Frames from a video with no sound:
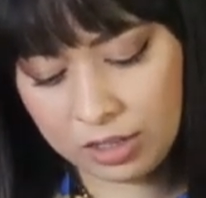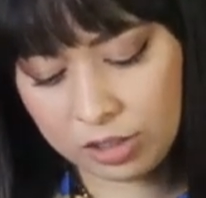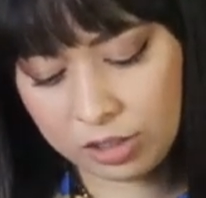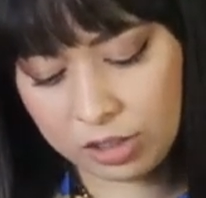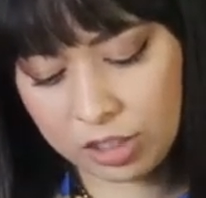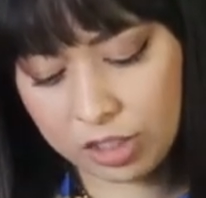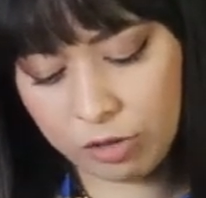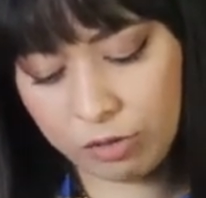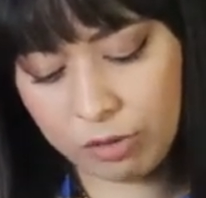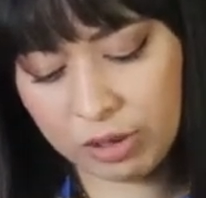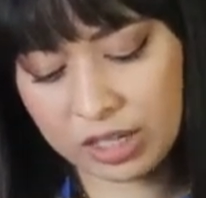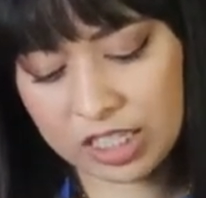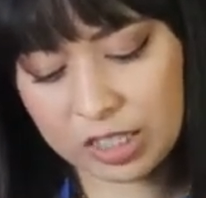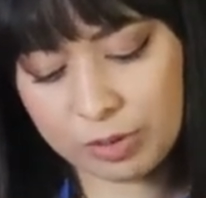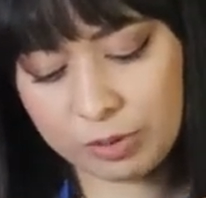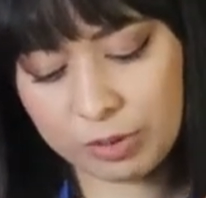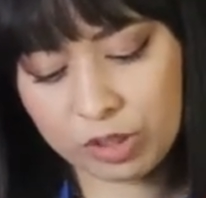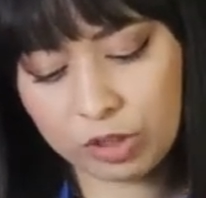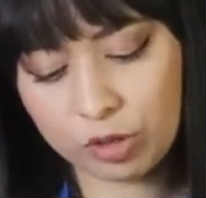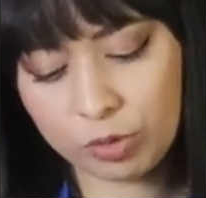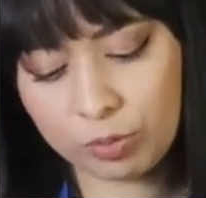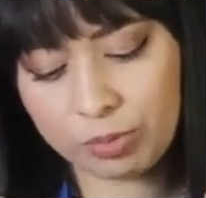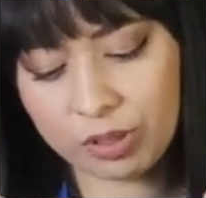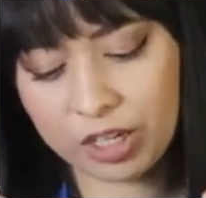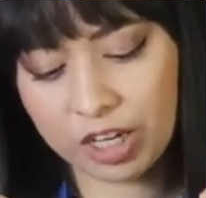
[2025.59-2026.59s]
She wants
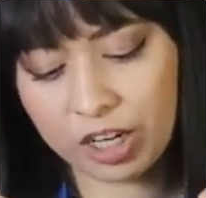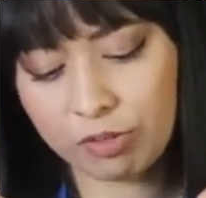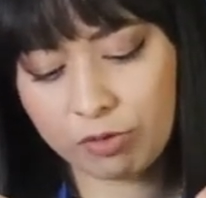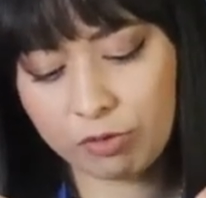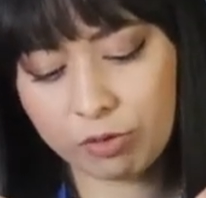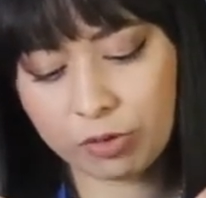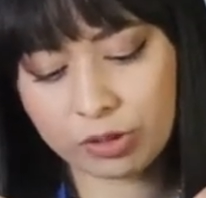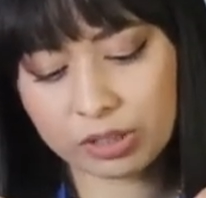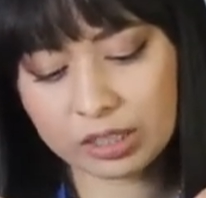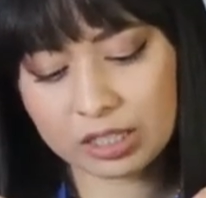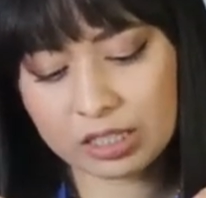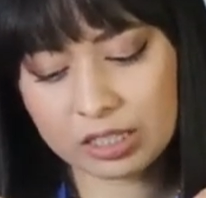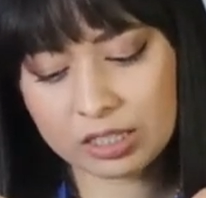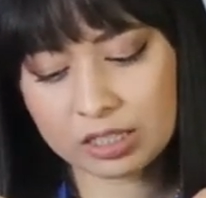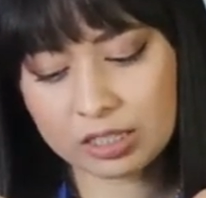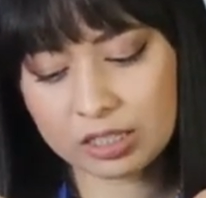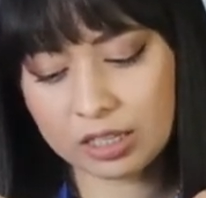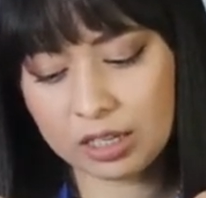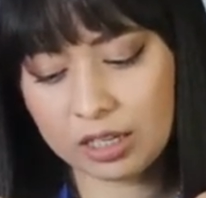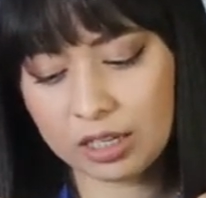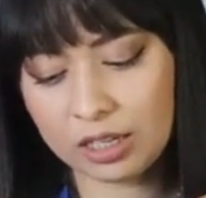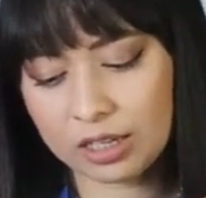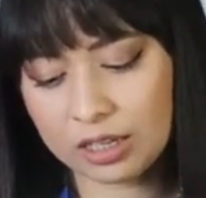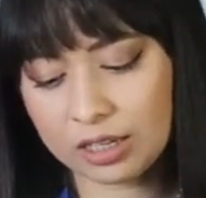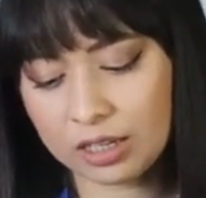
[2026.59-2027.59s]
me to pray for the
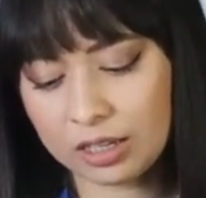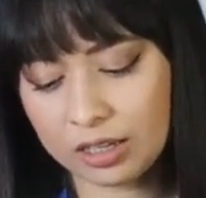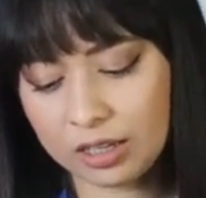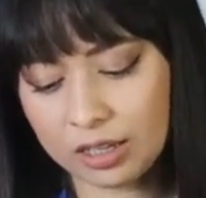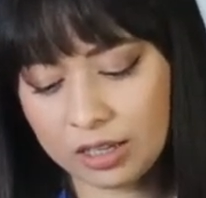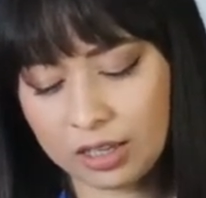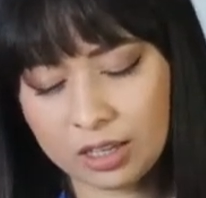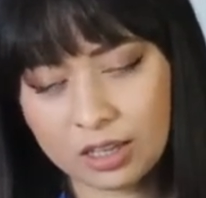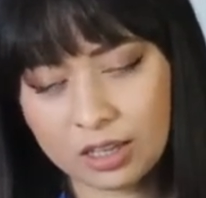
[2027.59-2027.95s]
sick.